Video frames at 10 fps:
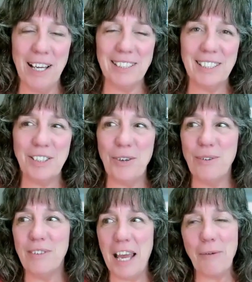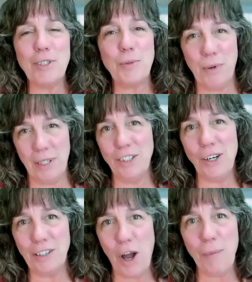vets. So that was pretty
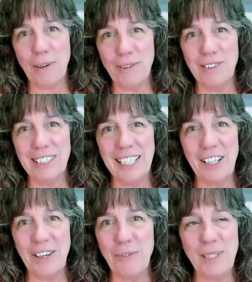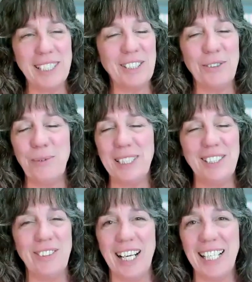darn comical, you know, and we still we
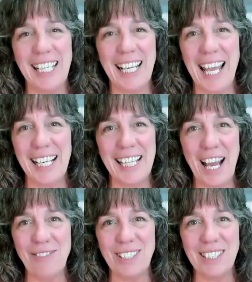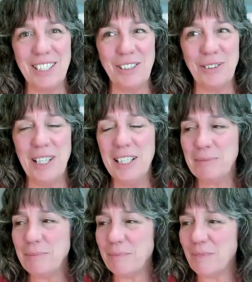still get a kick out of that one too.
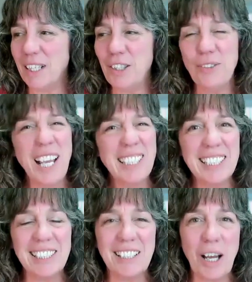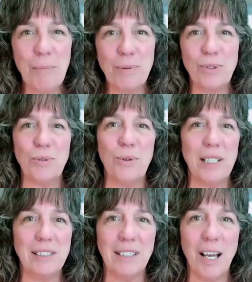And, you know, and that's just a couple
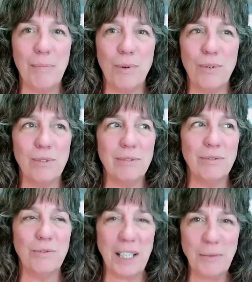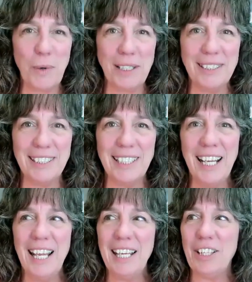stories, a couple fun ones,
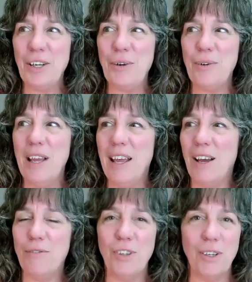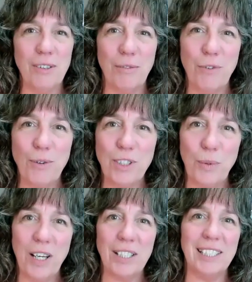you know, of the the folks that
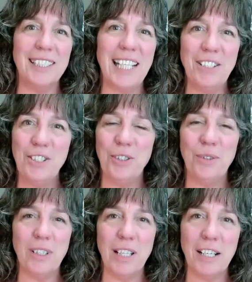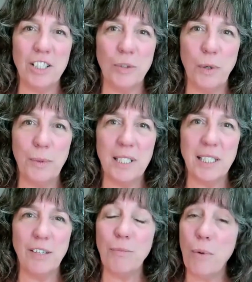we got to send to and the letters that we
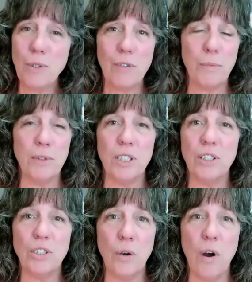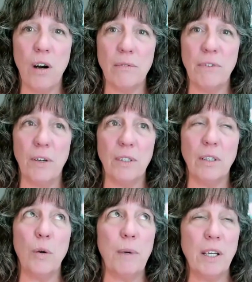received. Most of them are just so heartfelt
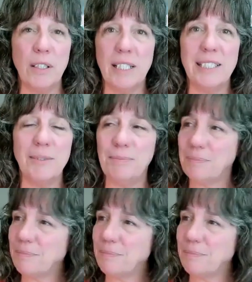and oh my goodness.